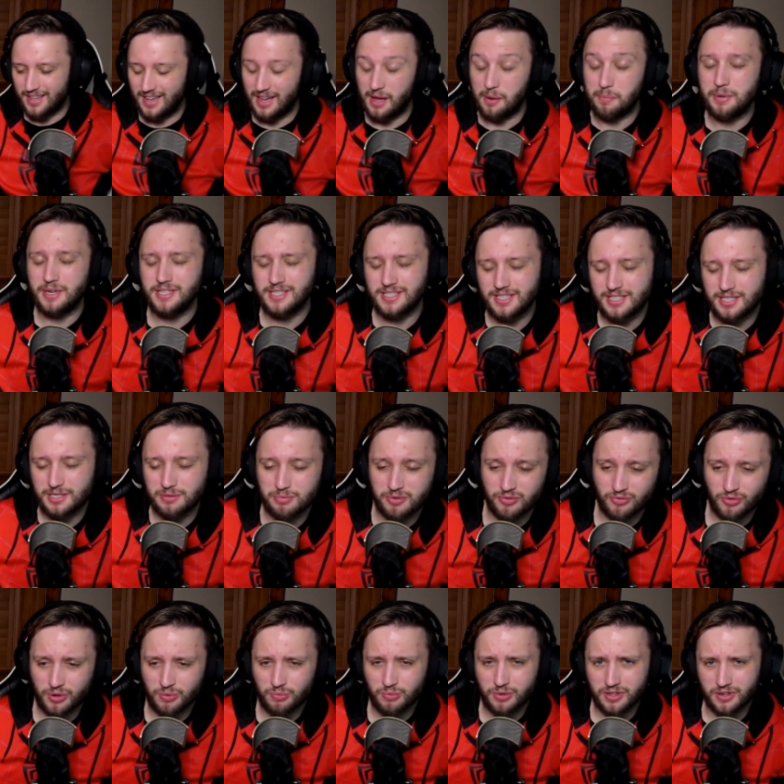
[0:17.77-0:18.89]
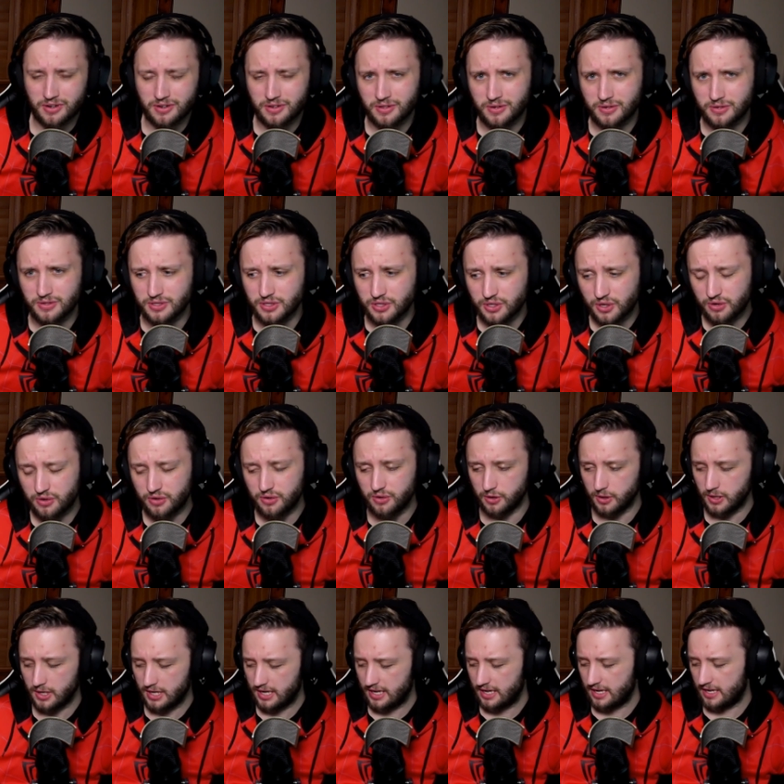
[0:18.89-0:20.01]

appears that she's been running with Arlong's crew,